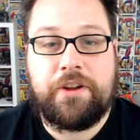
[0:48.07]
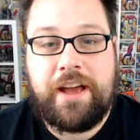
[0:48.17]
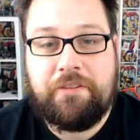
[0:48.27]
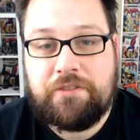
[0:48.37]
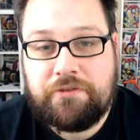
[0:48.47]
that
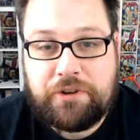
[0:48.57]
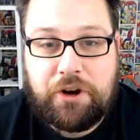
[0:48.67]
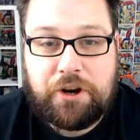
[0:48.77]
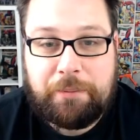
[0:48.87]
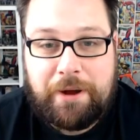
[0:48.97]
I haven't
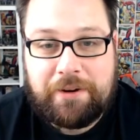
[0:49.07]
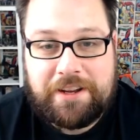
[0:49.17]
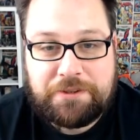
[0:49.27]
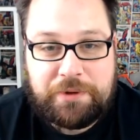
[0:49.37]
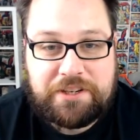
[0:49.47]
forgotten about
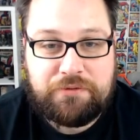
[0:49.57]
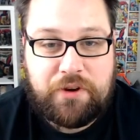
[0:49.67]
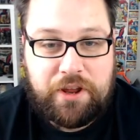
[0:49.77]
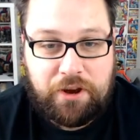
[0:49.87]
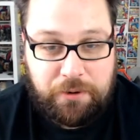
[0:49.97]
last week's
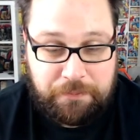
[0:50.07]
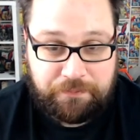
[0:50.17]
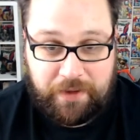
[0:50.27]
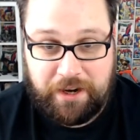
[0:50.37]
video,